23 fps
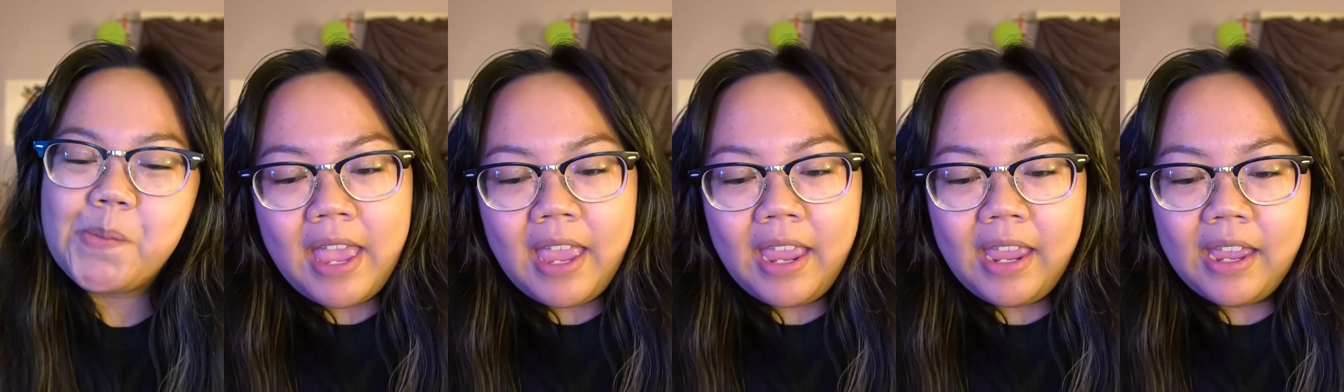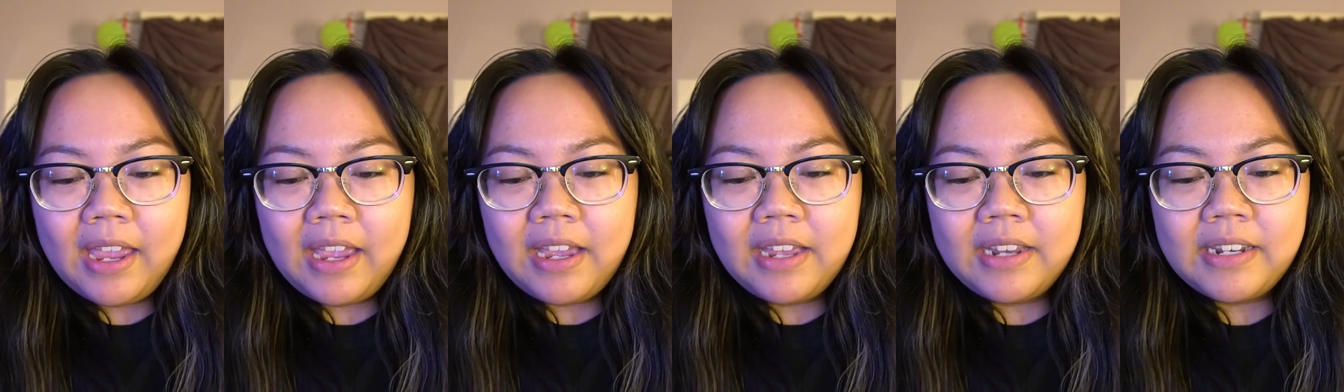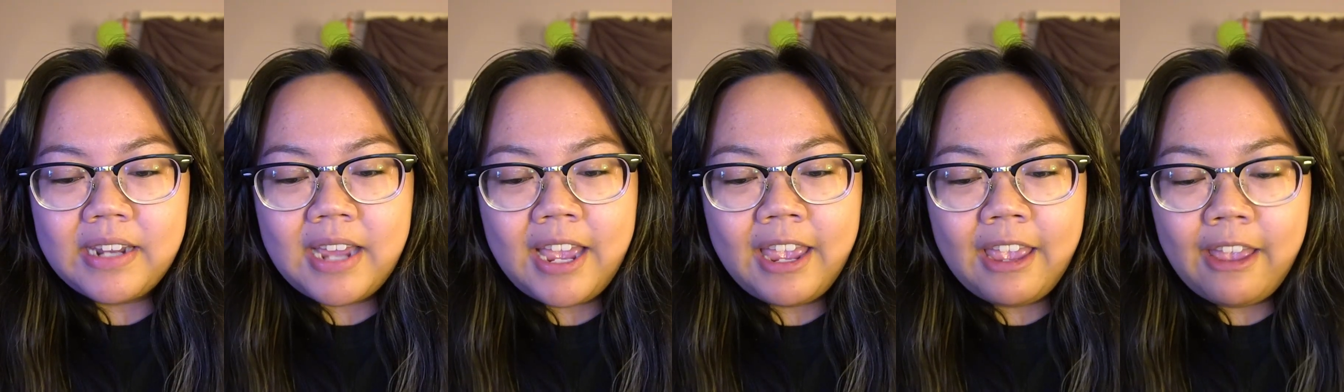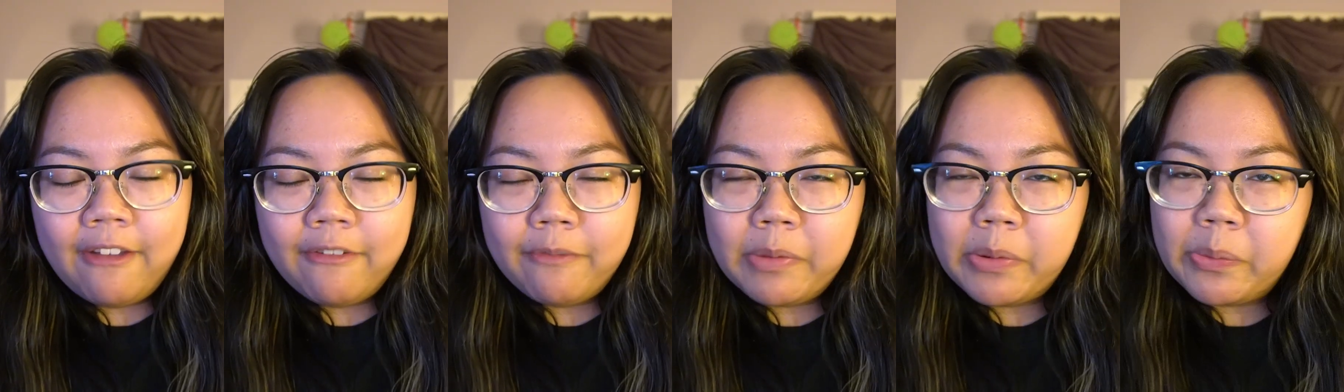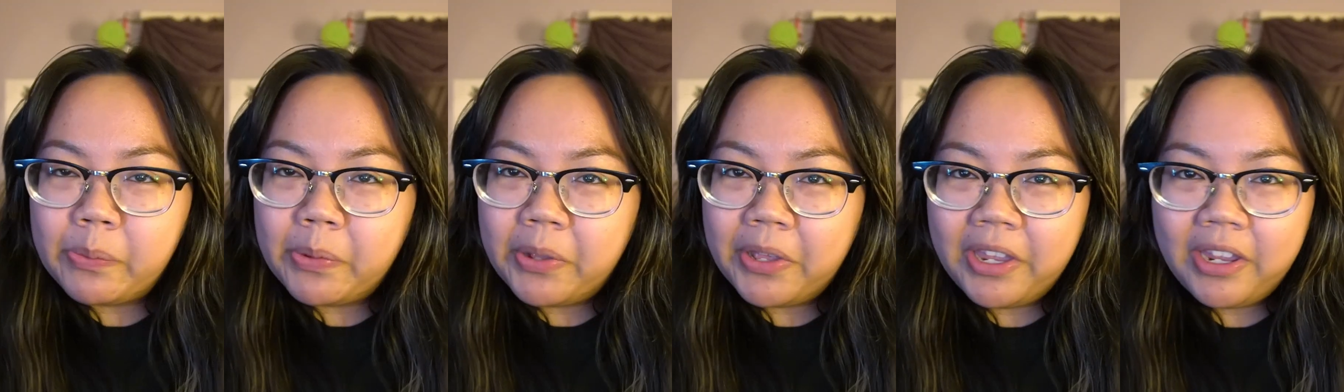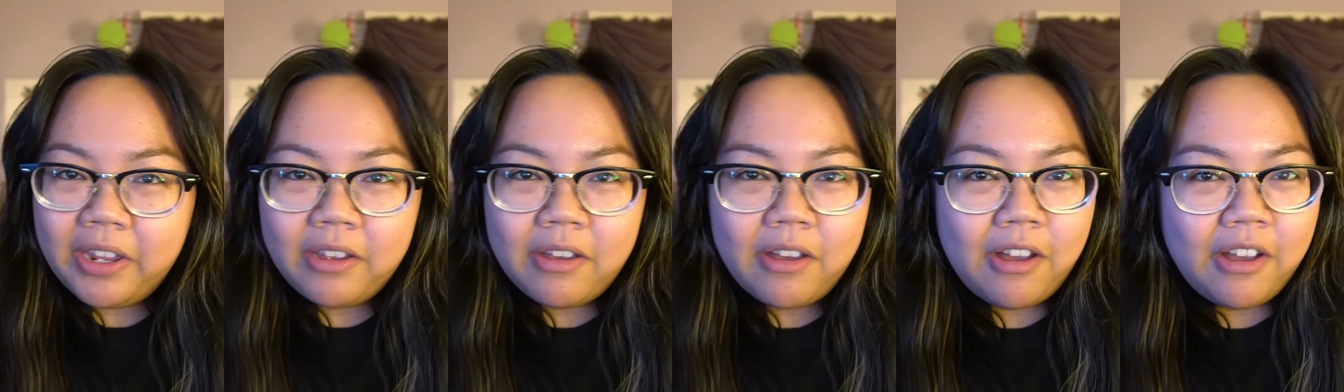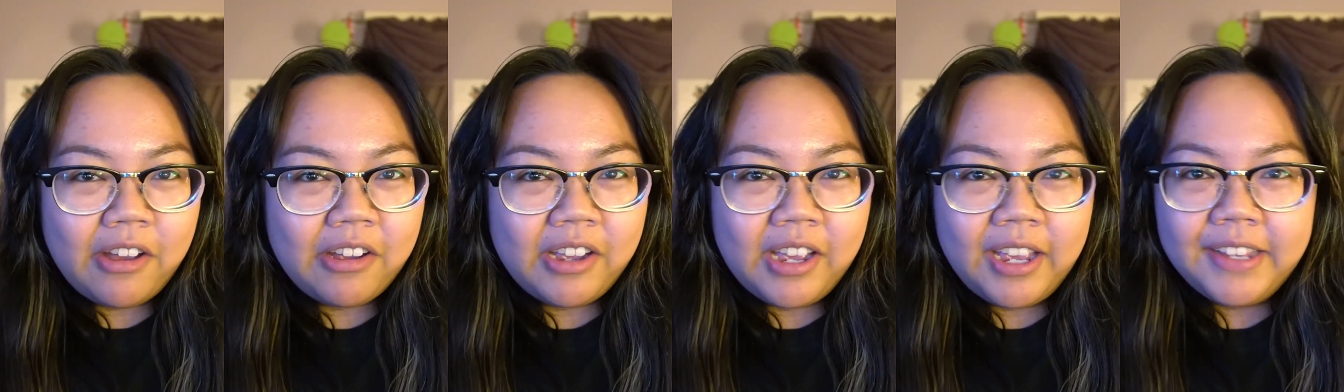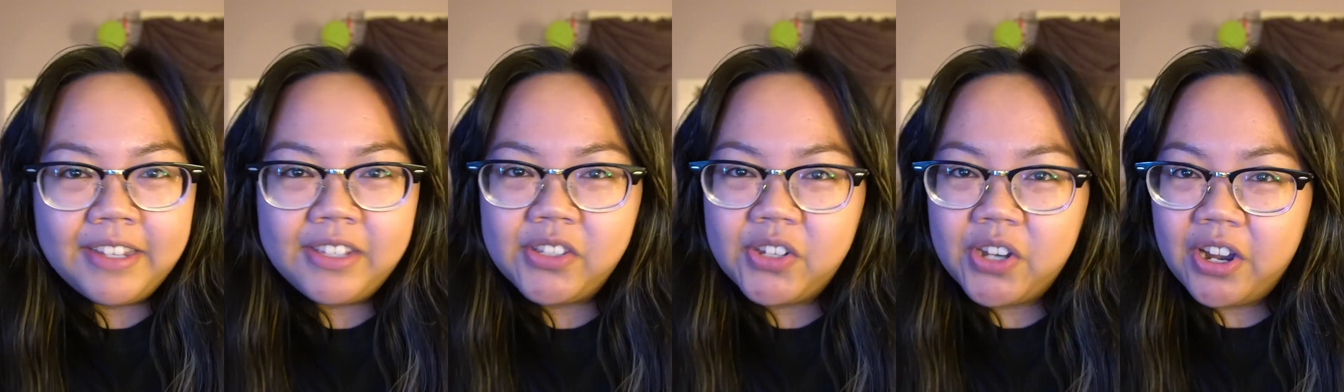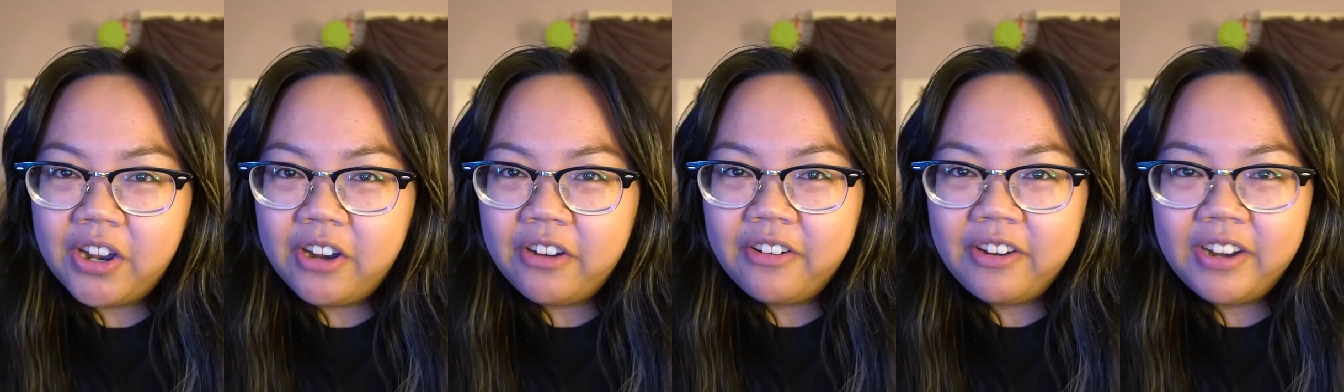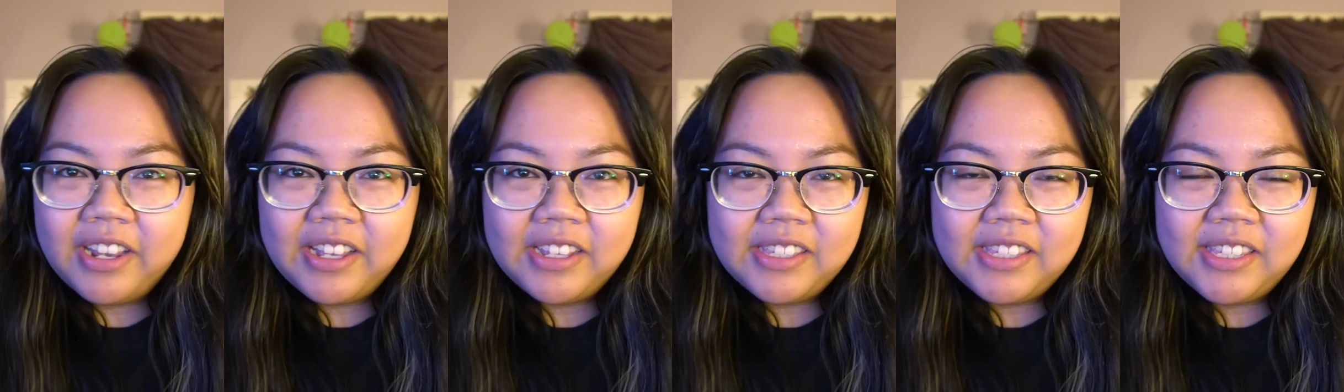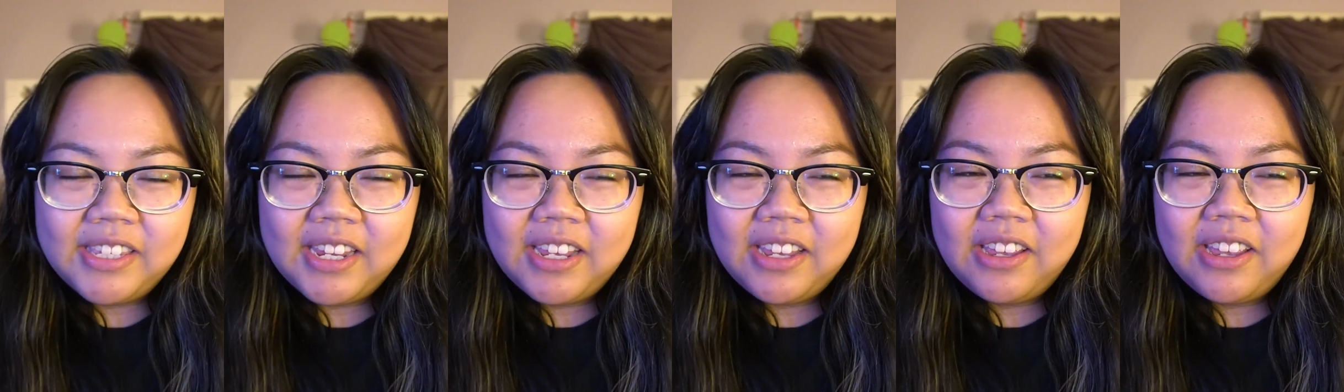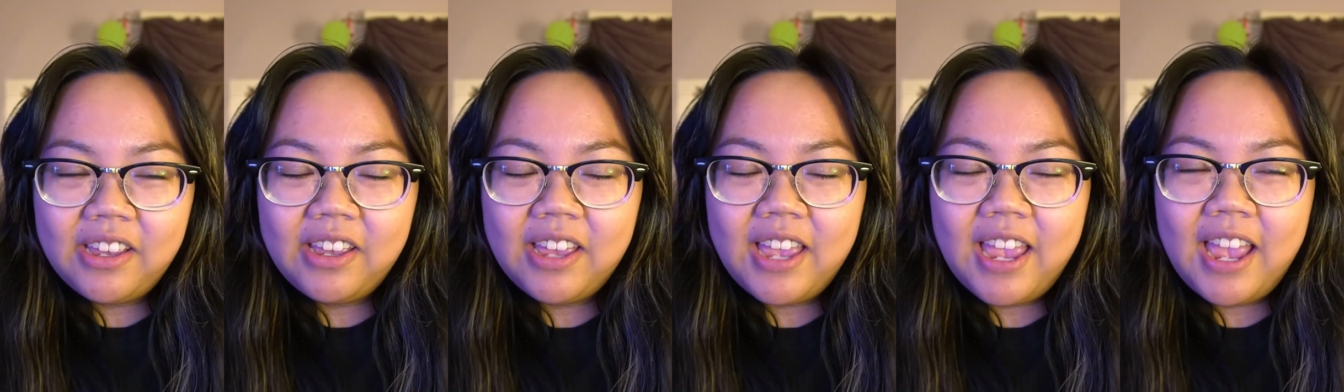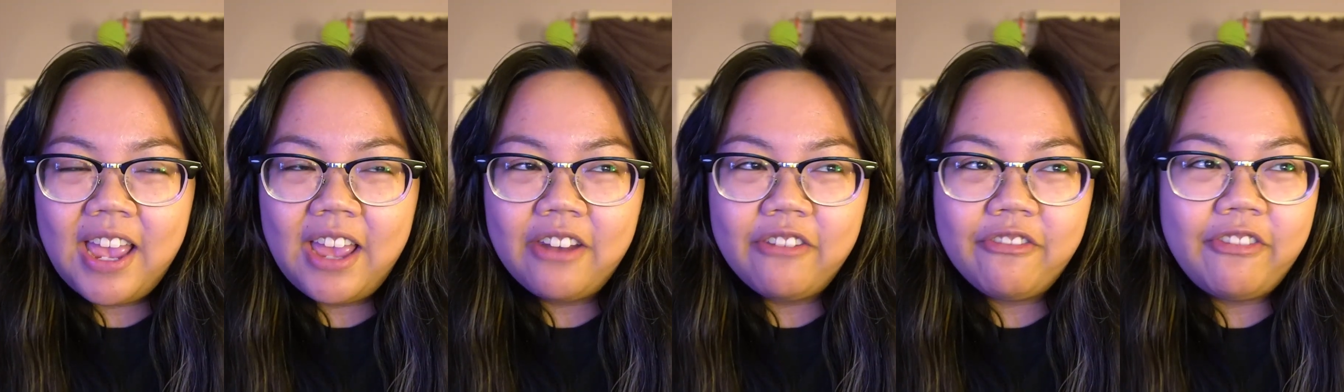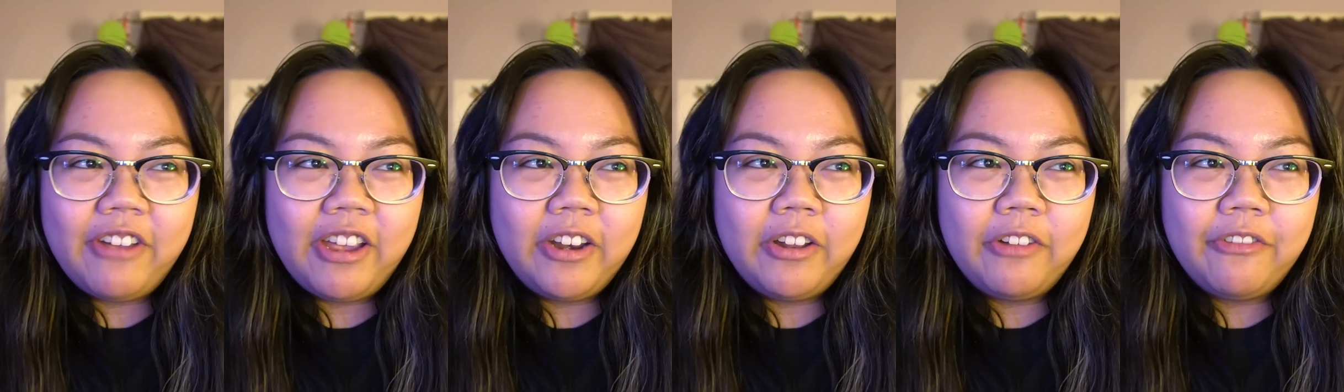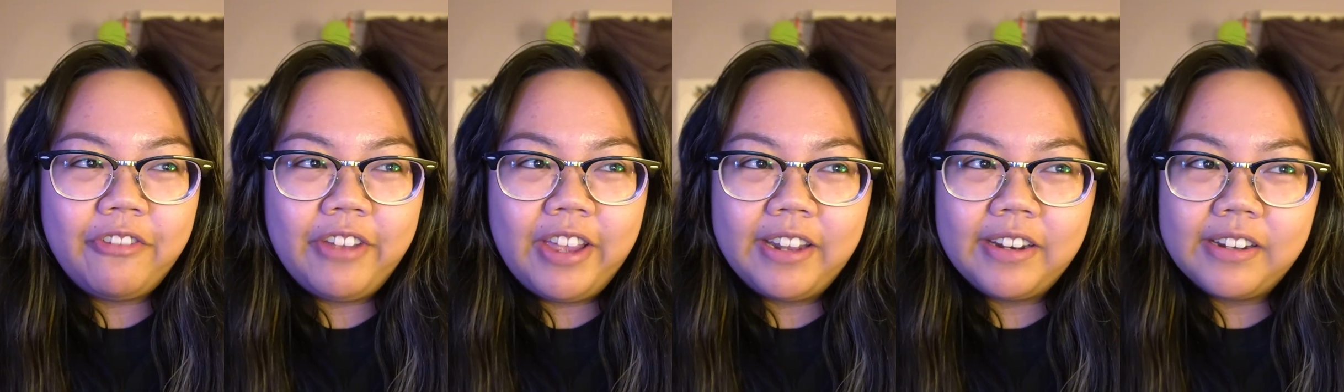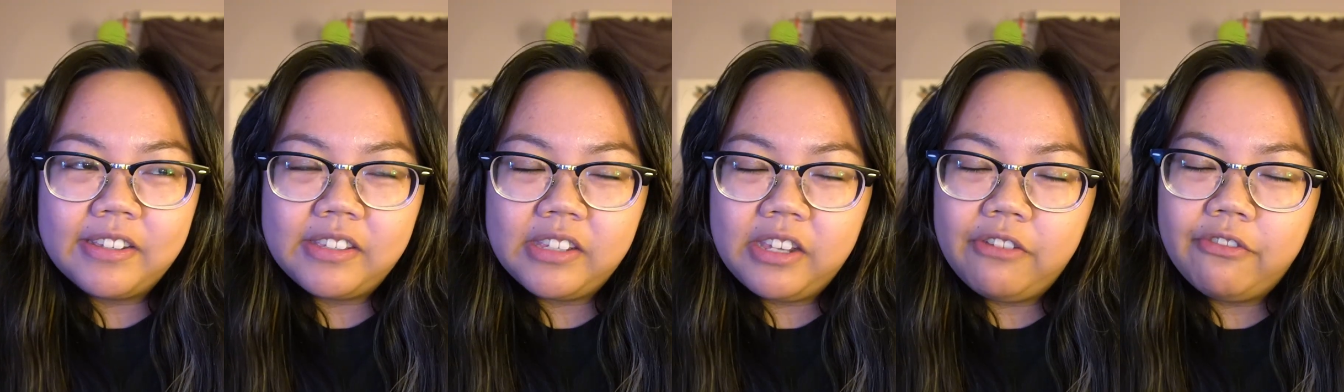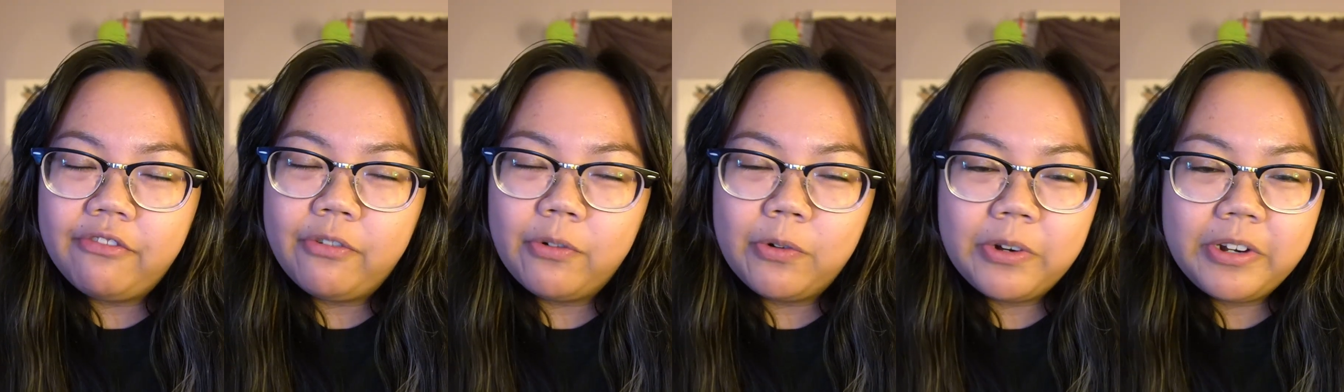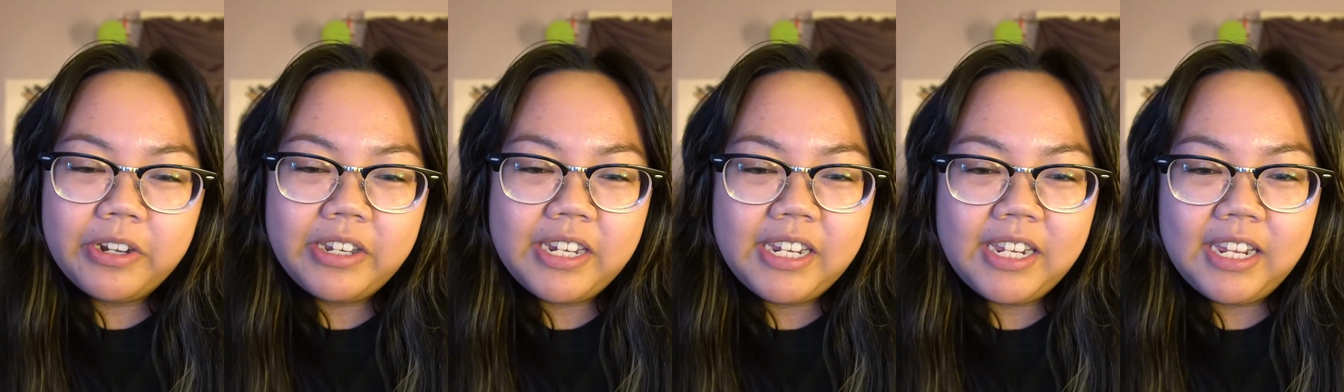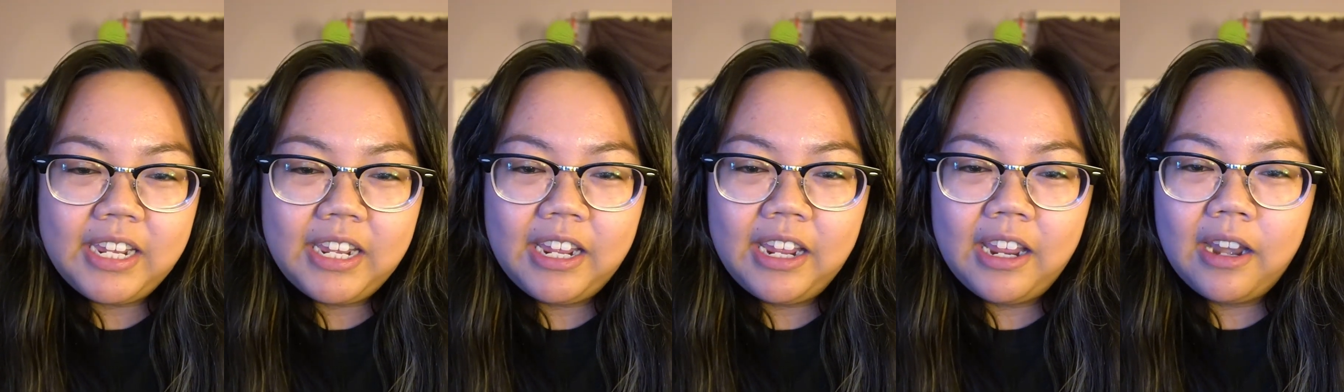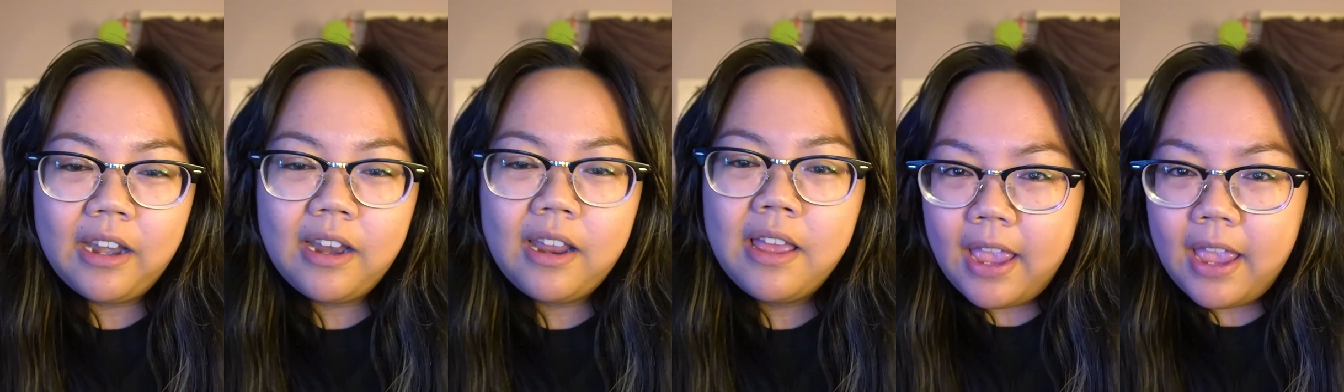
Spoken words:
And I have been playing Honkai Star Rail still and Final Fantasy XIV.